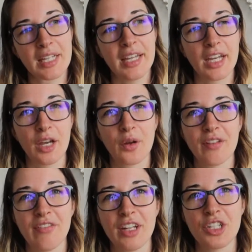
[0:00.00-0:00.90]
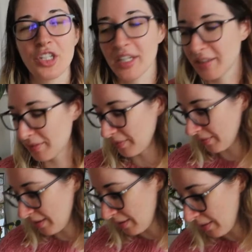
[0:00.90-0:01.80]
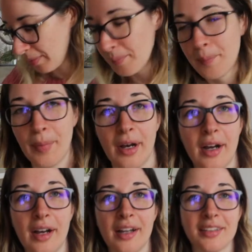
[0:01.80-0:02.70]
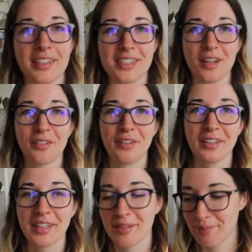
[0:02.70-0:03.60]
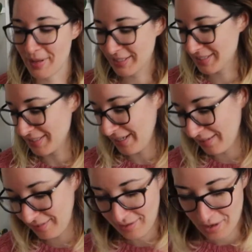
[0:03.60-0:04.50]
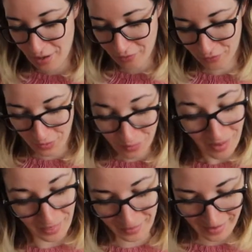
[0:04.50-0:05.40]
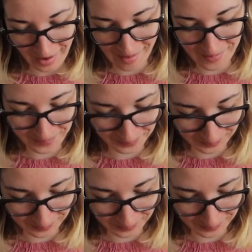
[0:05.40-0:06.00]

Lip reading: like I could have finished it, but it's not really the best knit for the weather now,